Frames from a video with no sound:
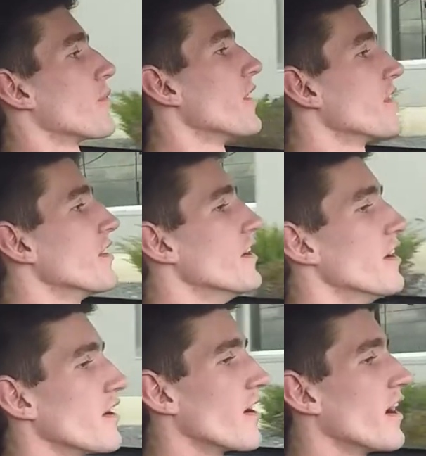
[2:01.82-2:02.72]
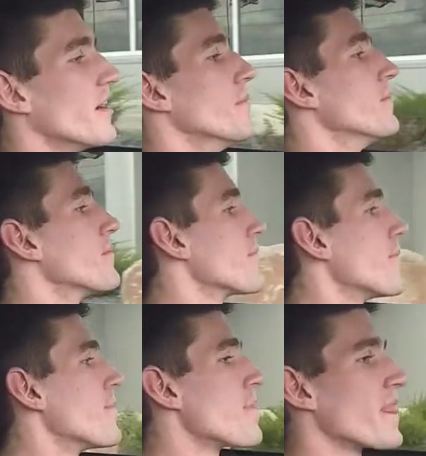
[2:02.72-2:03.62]
pretty good, all right?
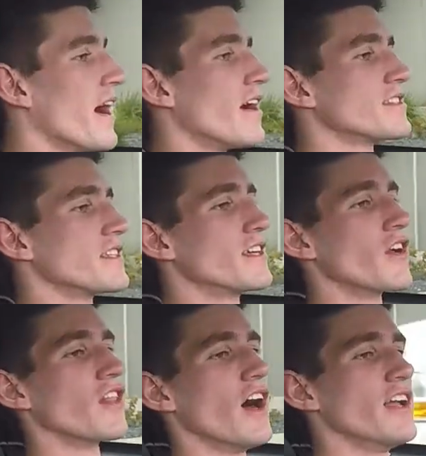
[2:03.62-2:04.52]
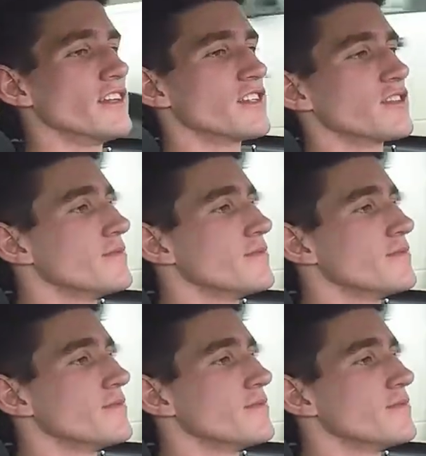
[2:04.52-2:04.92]
I was gonna go to lunch,